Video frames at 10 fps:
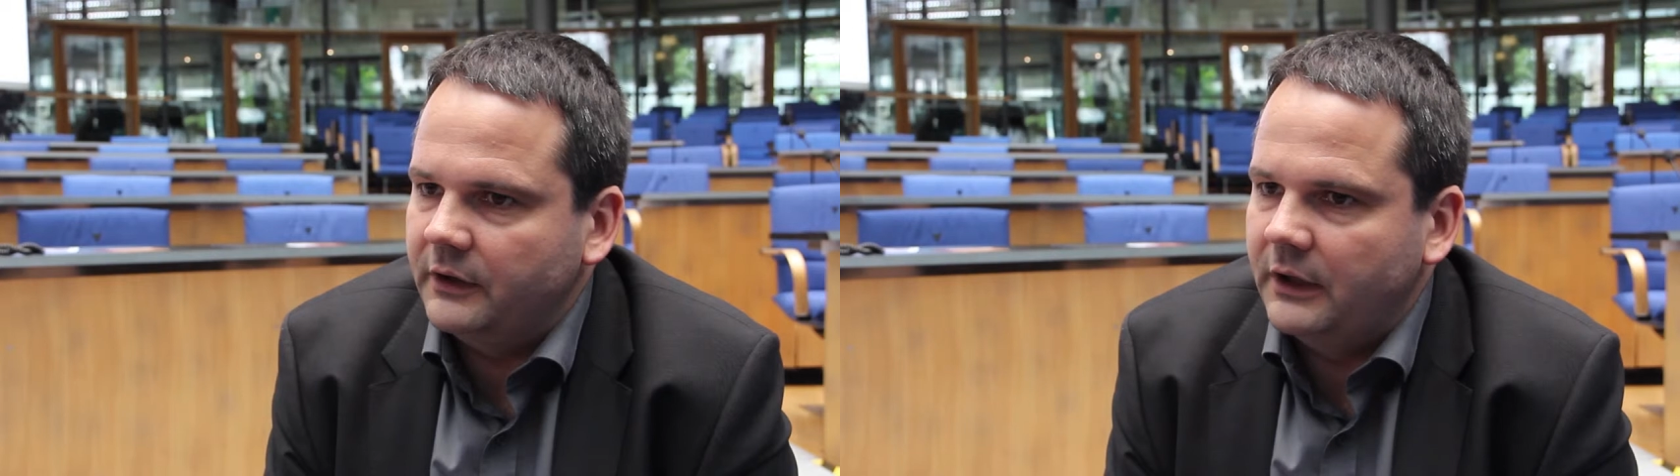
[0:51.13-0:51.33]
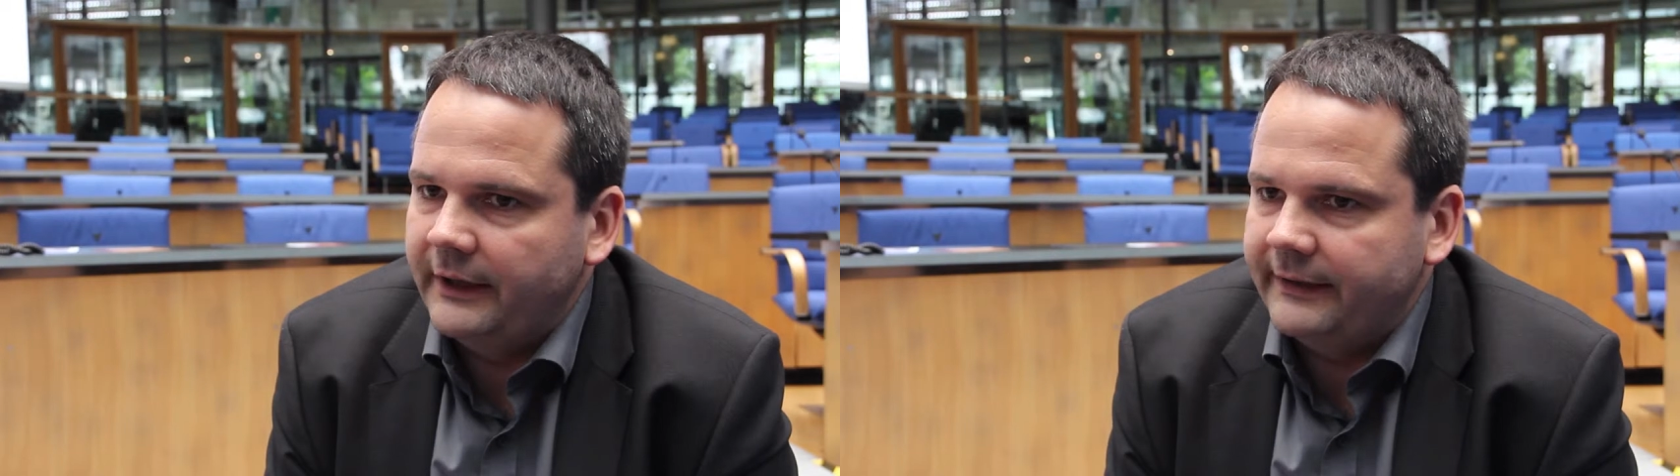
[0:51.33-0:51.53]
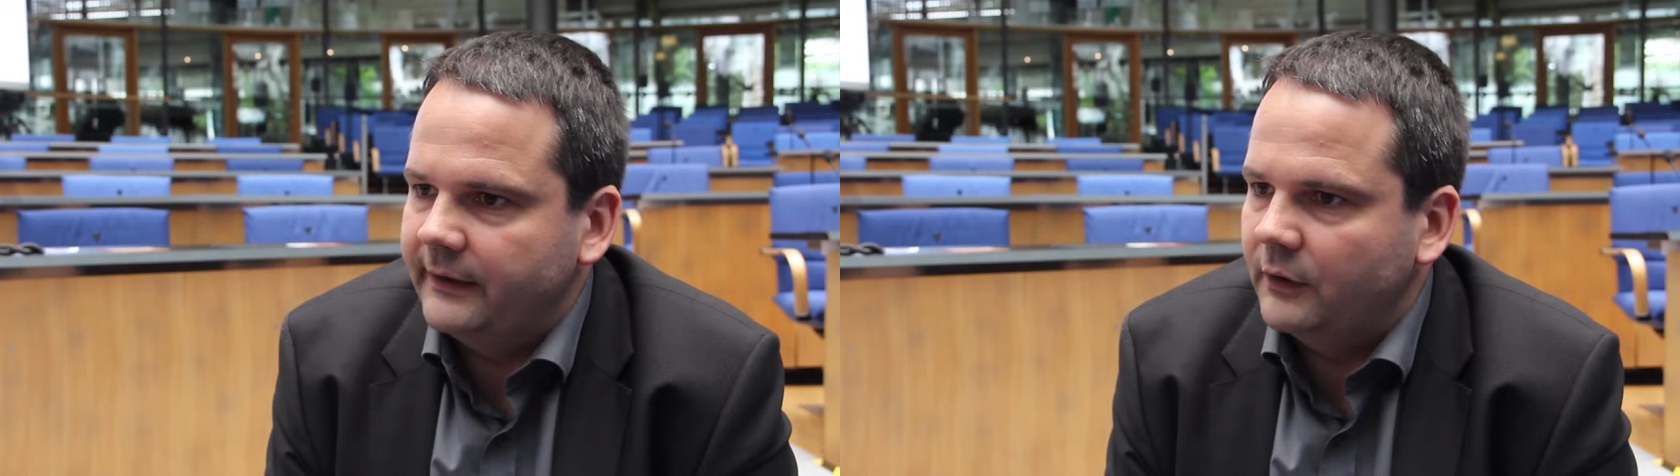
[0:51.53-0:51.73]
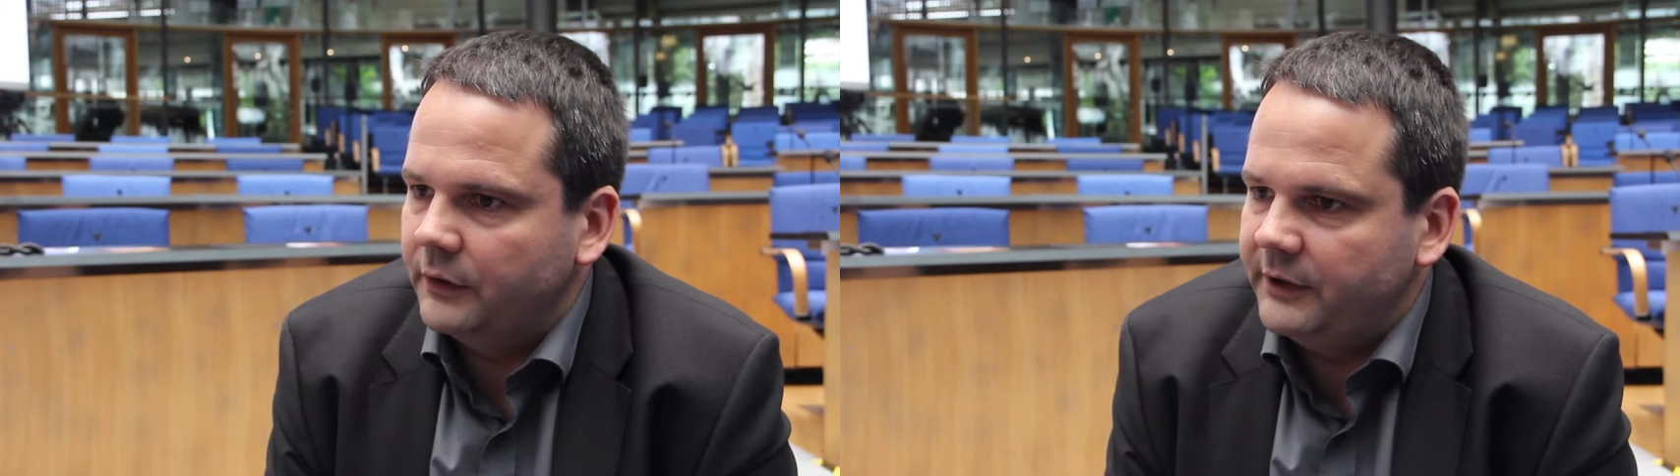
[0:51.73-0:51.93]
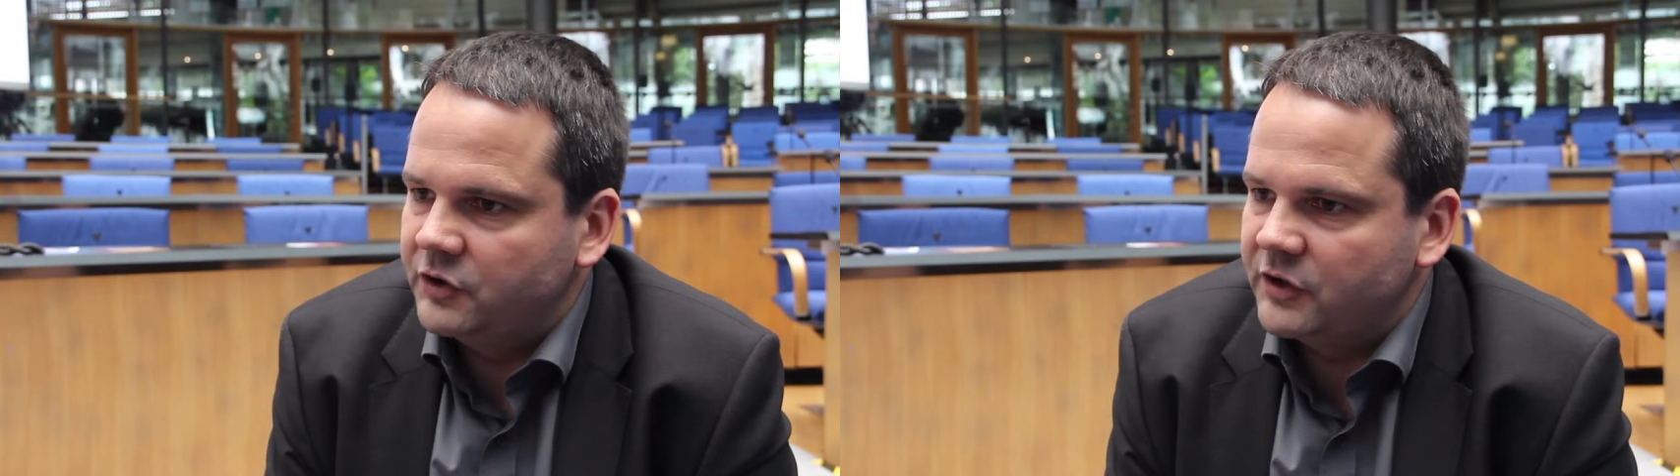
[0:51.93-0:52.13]
clicking
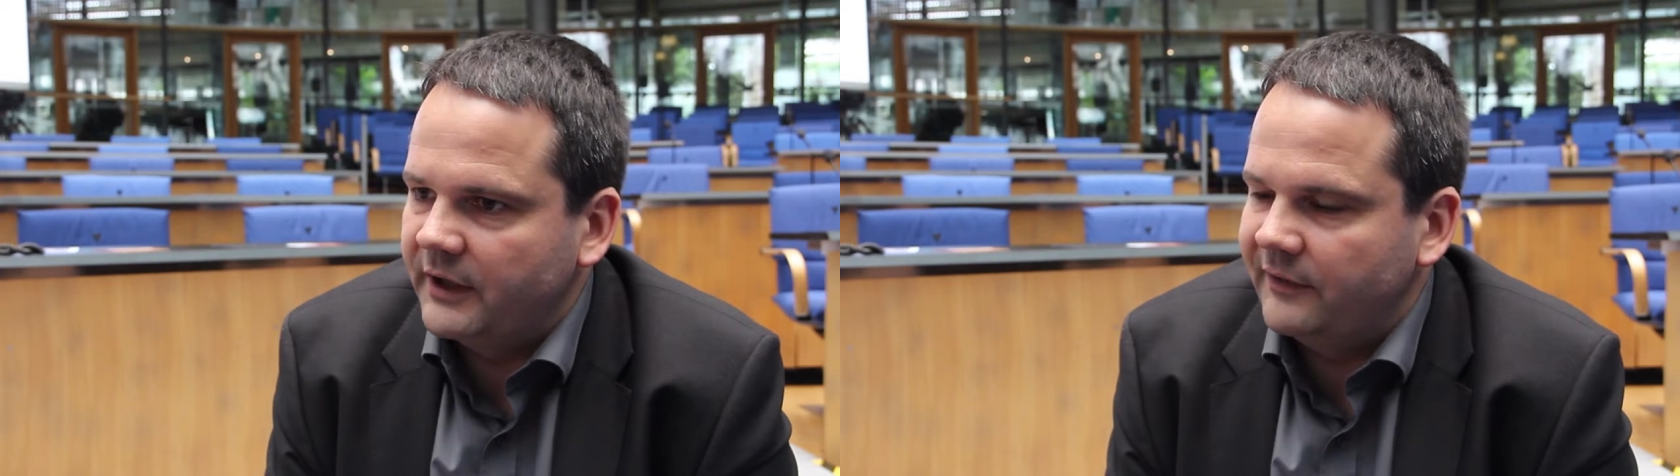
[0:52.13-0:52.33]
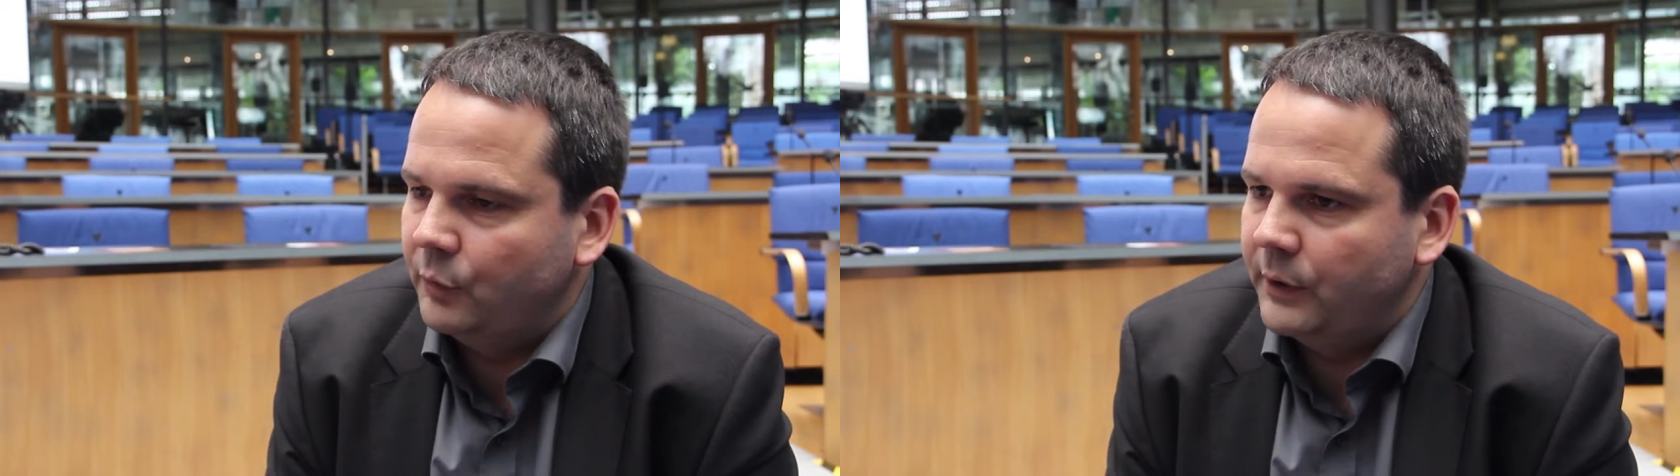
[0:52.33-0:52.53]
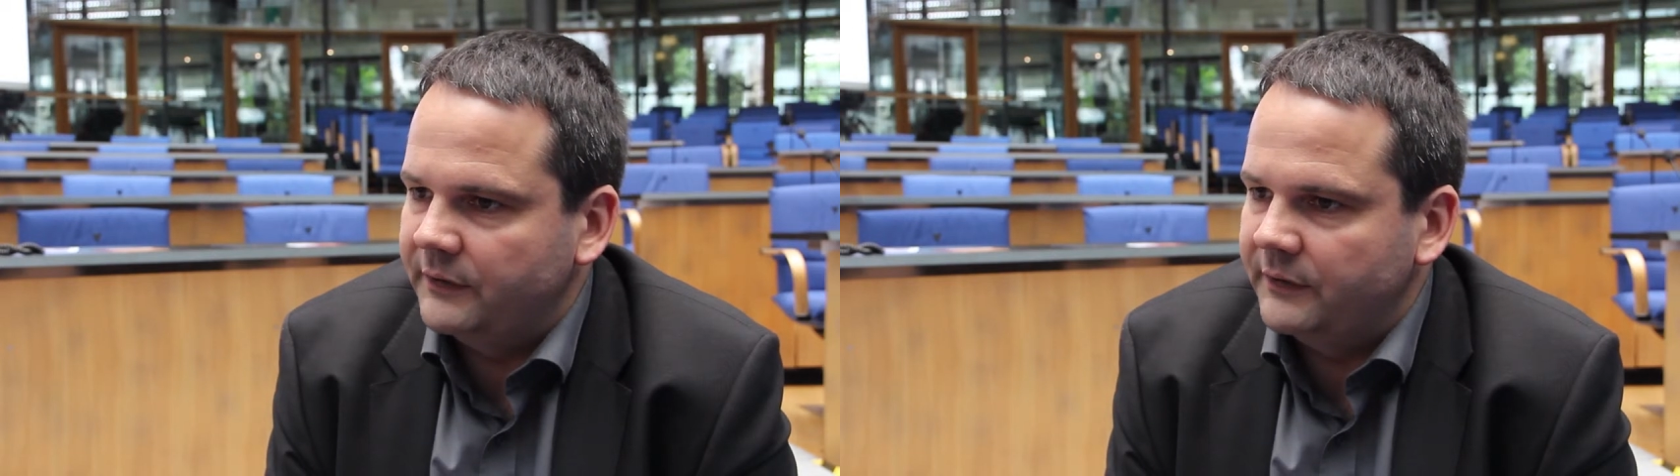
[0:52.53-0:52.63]
on each and every